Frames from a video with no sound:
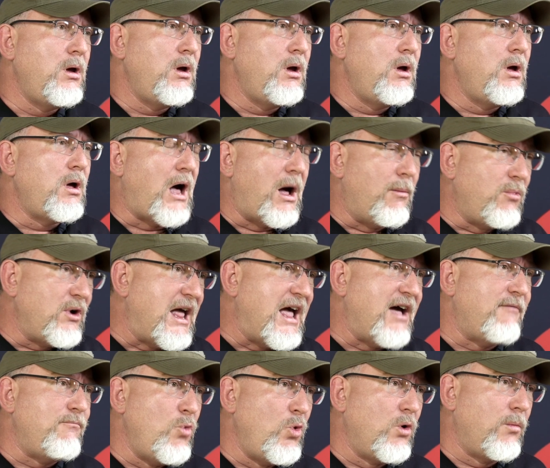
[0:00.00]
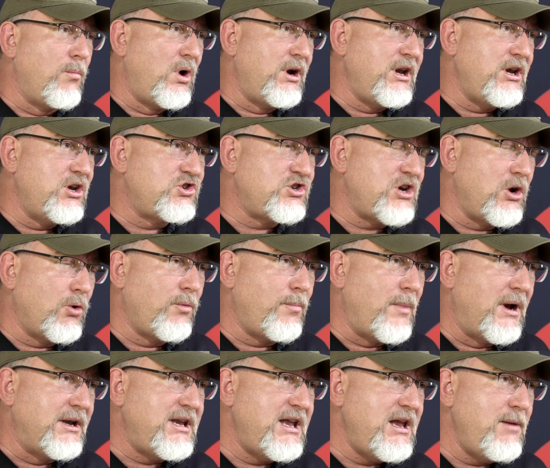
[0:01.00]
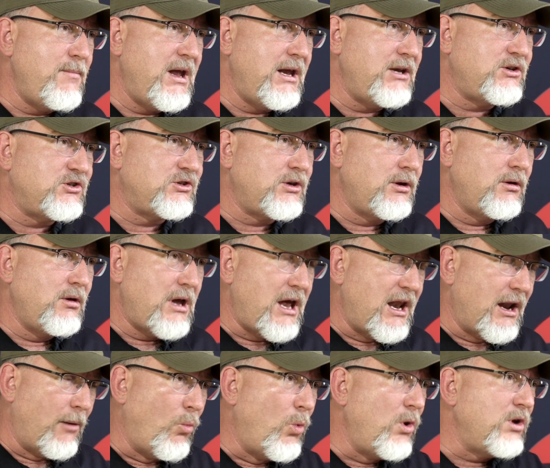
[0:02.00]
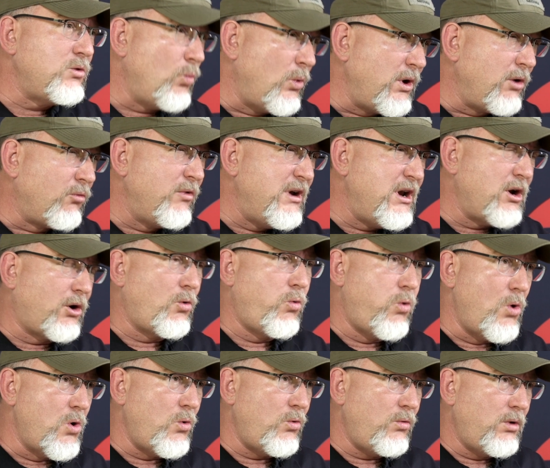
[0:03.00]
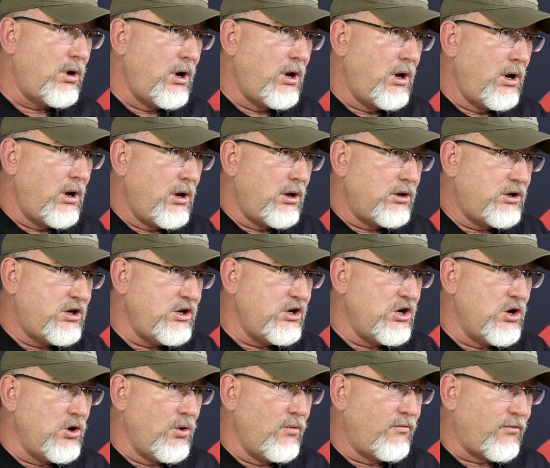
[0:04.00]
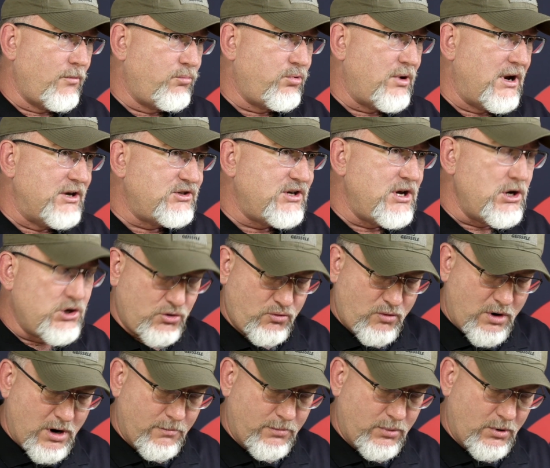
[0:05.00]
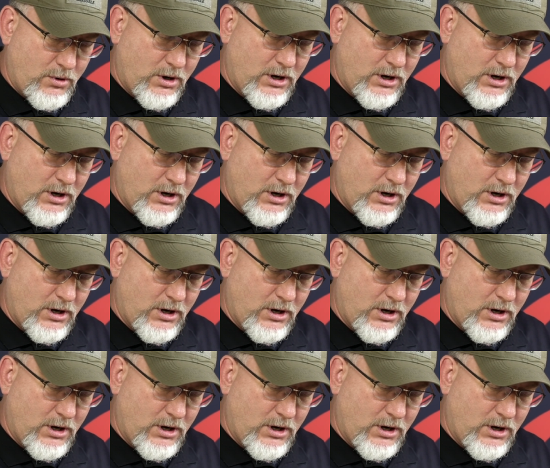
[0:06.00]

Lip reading: going to have more money to share with my teammates. And I want to read a quote to you for President Trump. All right,